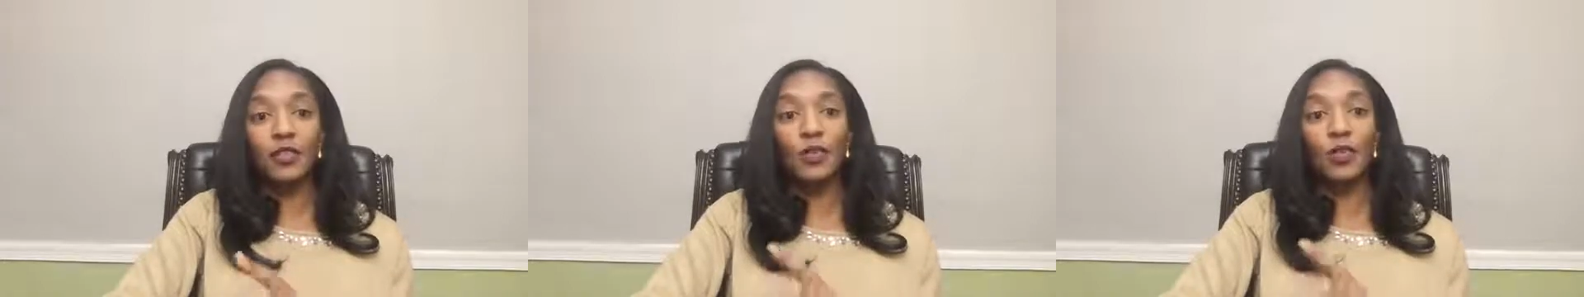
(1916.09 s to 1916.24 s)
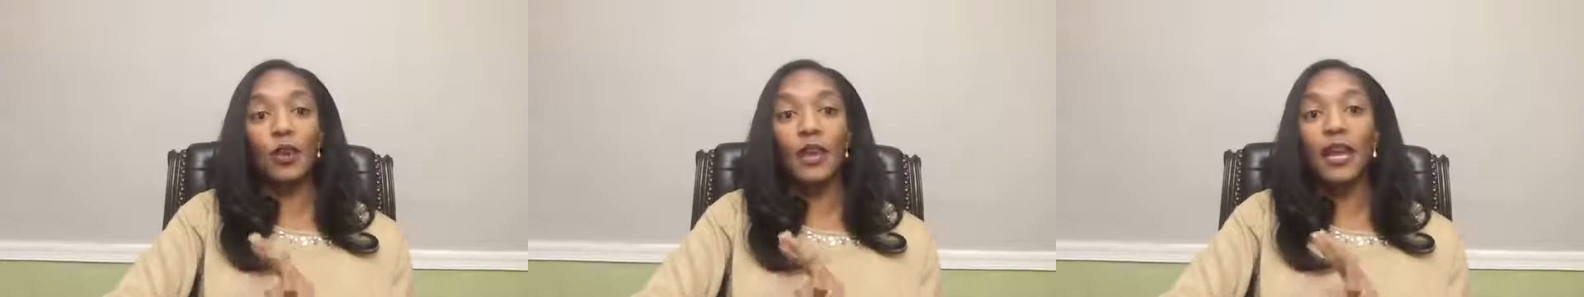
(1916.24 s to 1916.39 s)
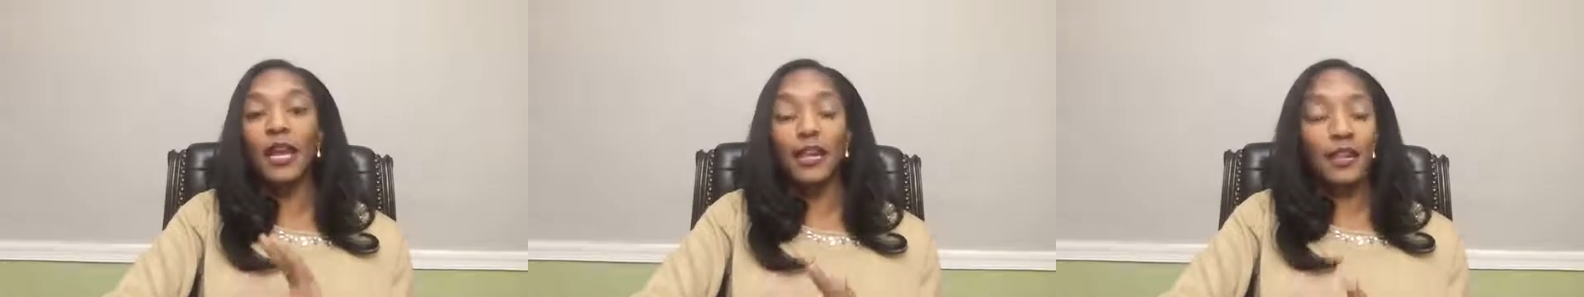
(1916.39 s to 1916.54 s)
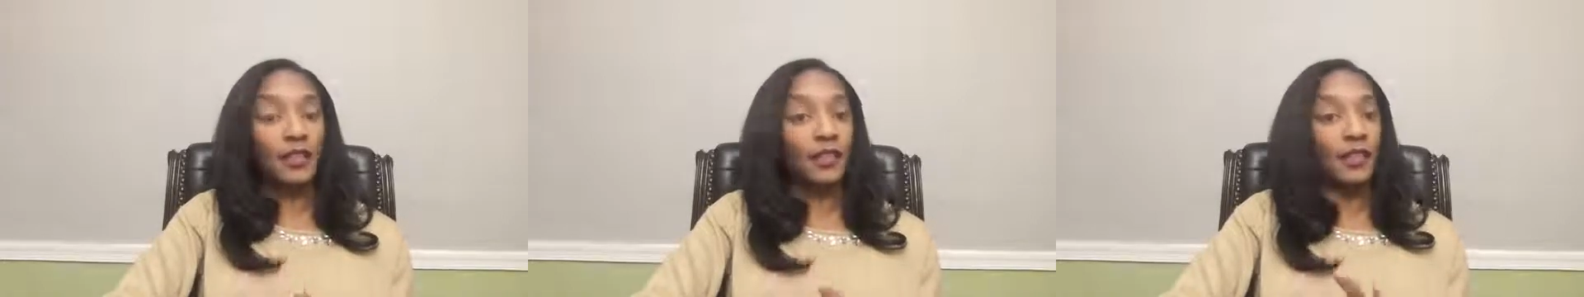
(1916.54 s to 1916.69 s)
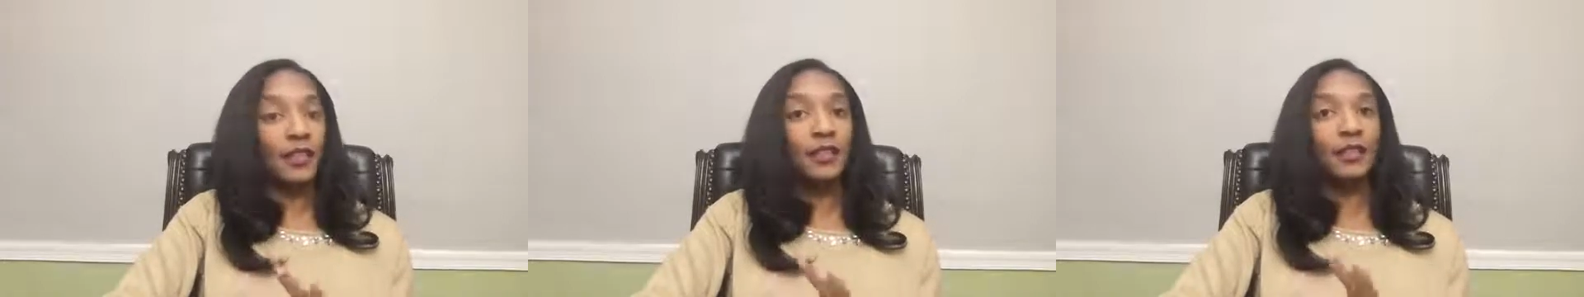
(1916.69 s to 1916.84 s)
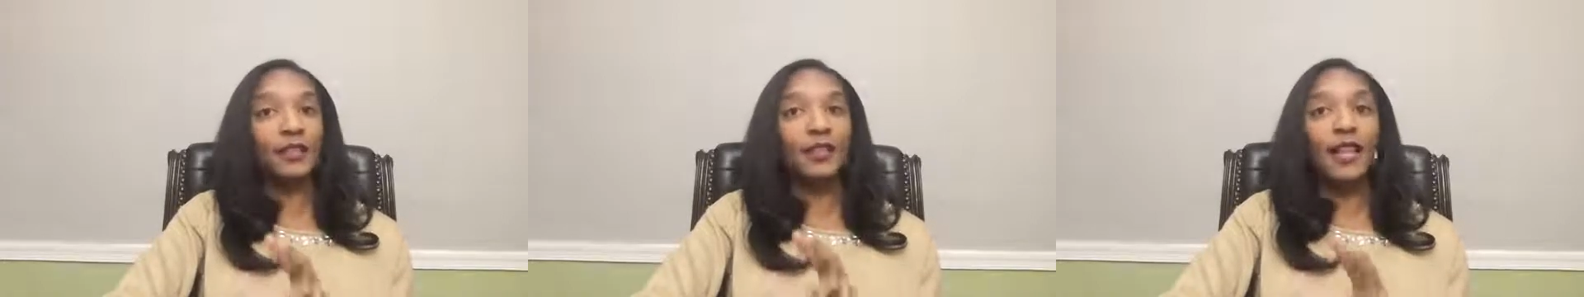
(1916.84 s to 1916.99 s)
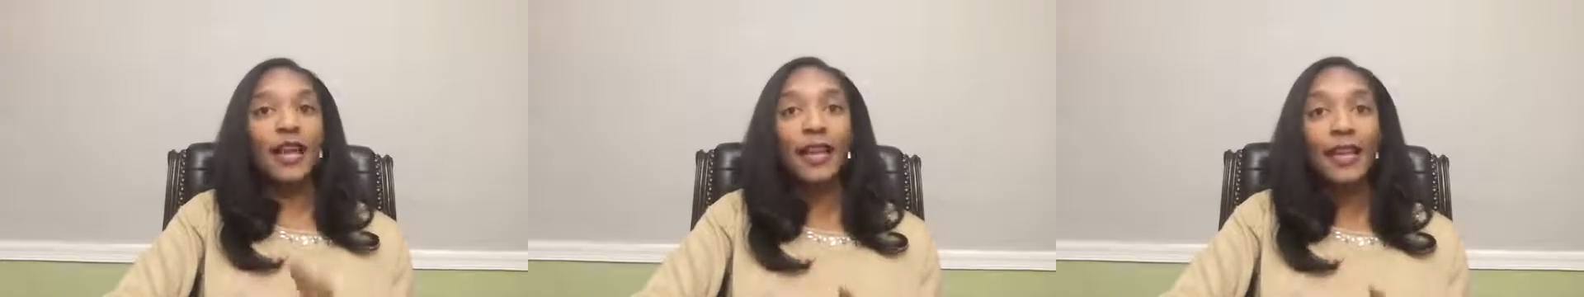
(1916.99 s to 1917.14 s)
or
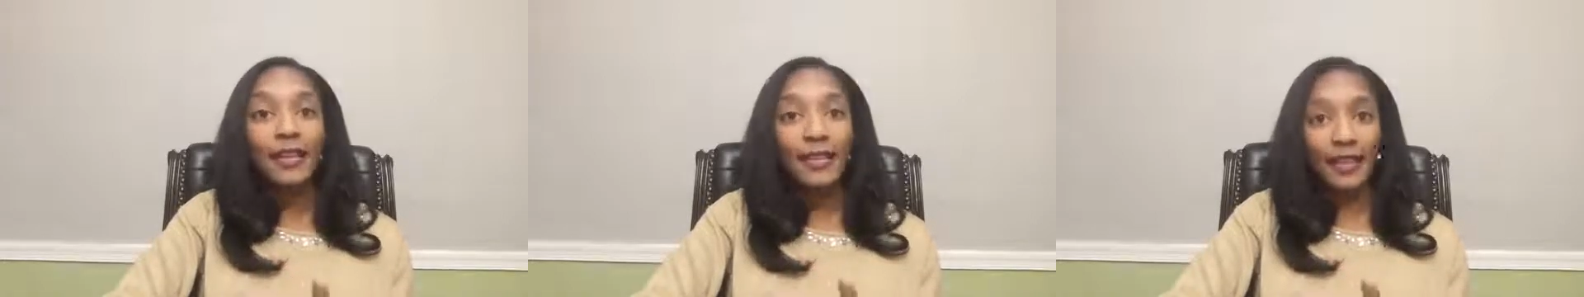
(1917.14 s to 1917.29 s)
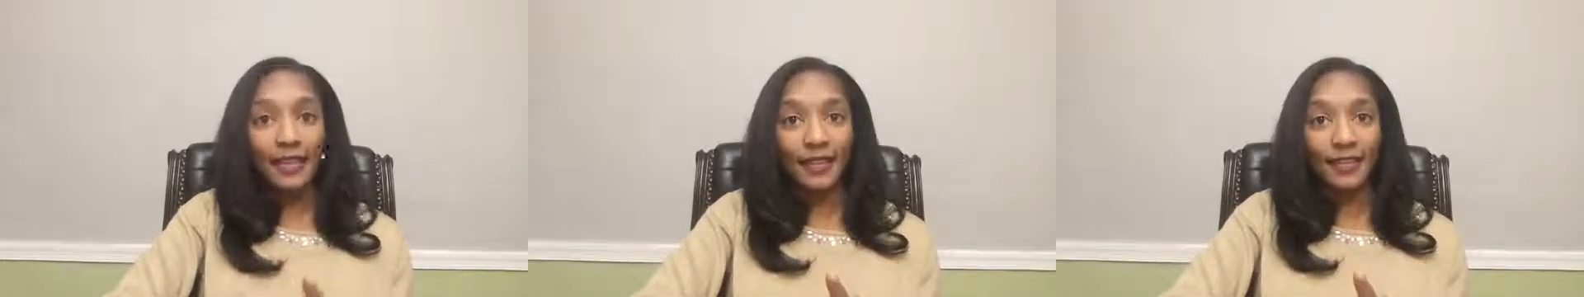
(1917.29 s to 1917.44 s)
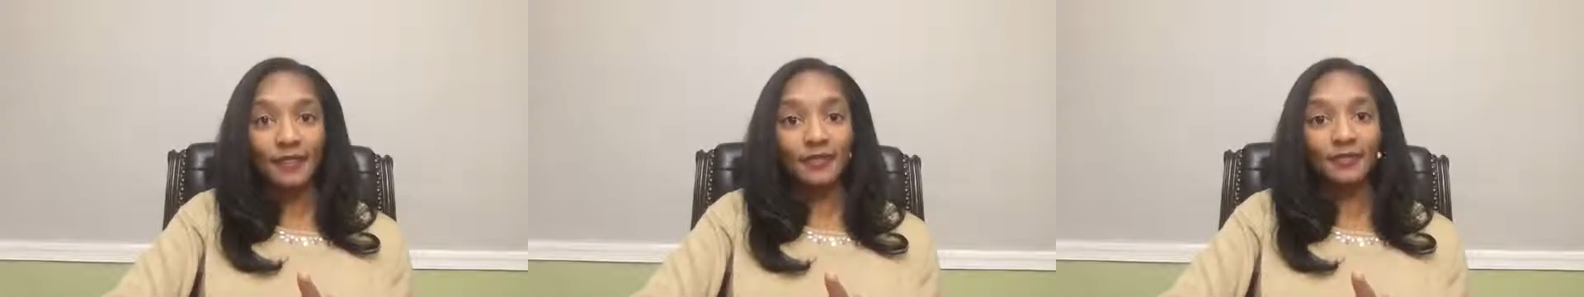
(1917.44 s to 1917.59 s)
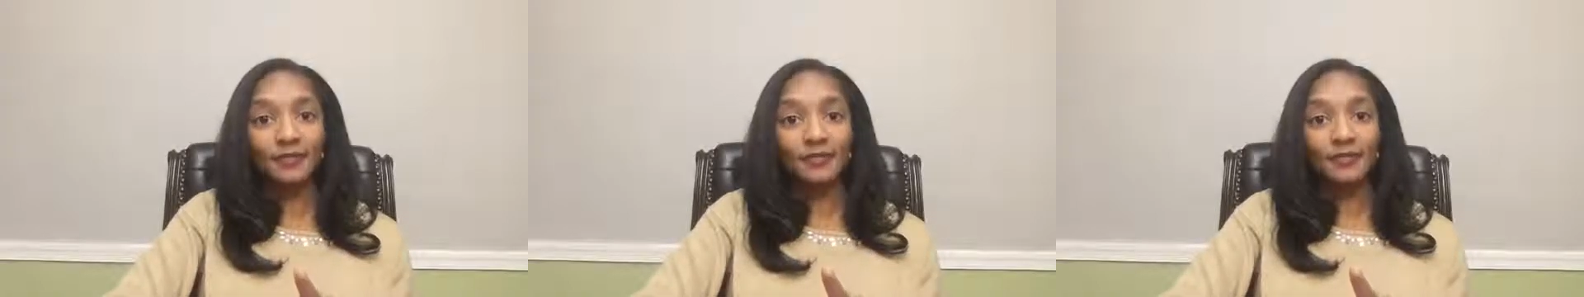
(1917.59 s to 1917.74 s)
anything like it.